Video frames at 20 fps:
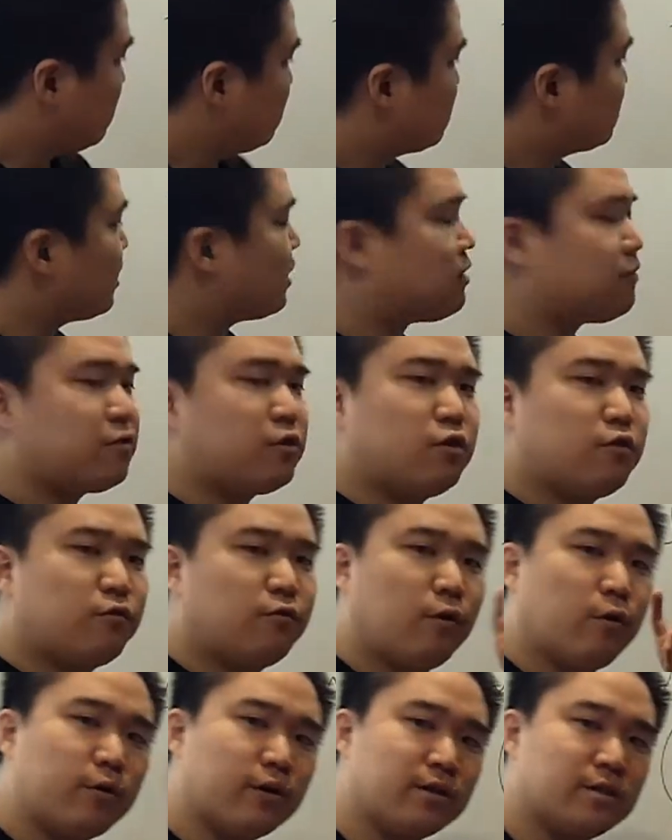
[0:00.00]
Instead of you
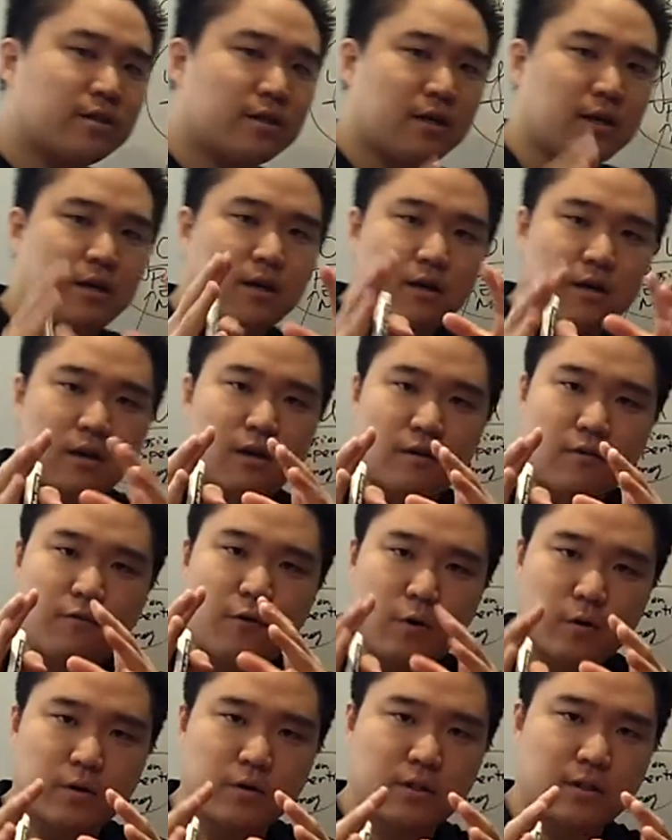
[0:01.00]

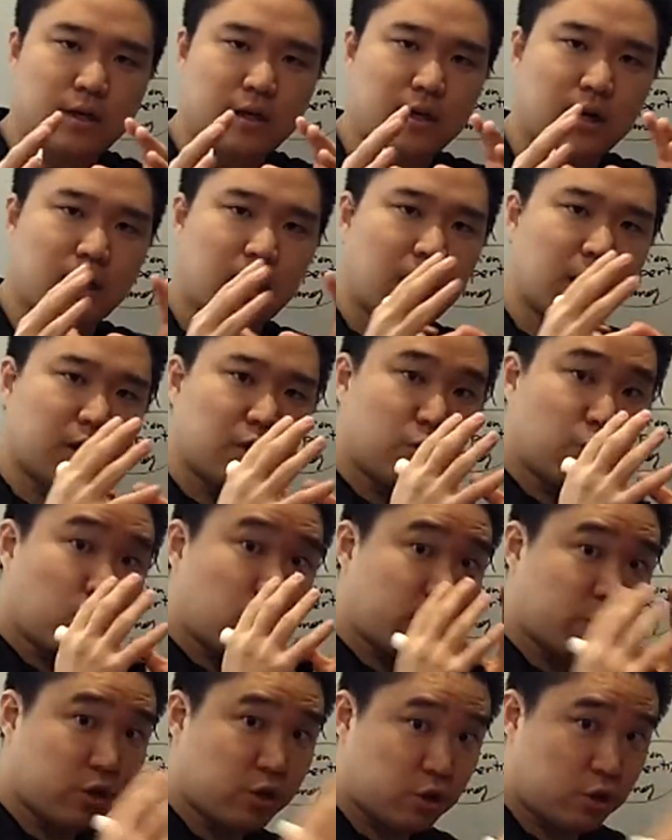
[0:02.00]
focusing on
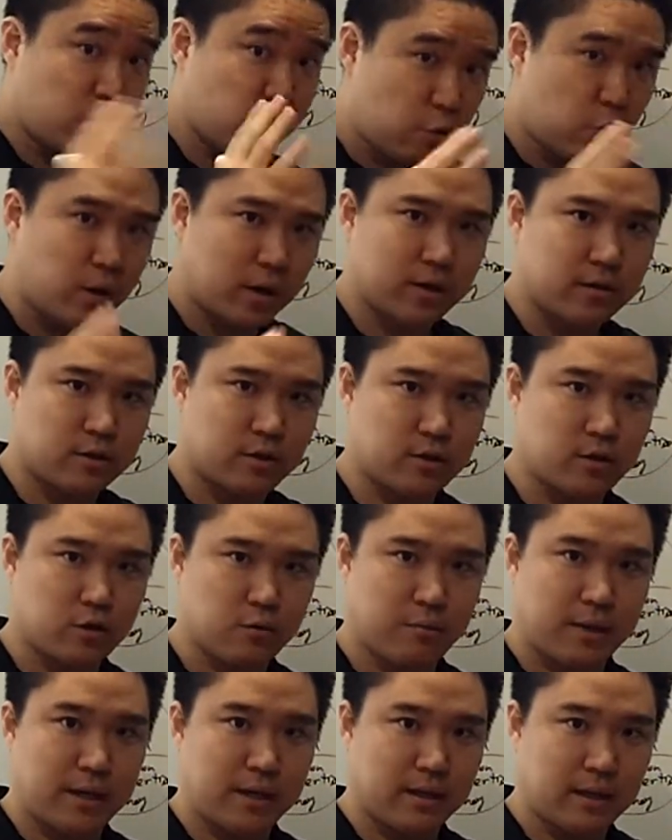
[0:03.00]
what you want to
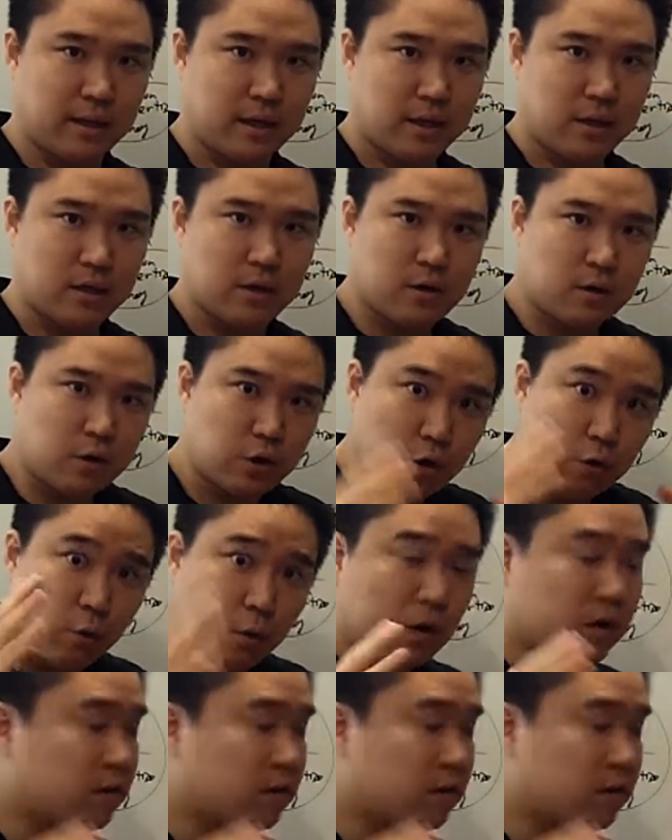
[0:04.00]
do mainly, you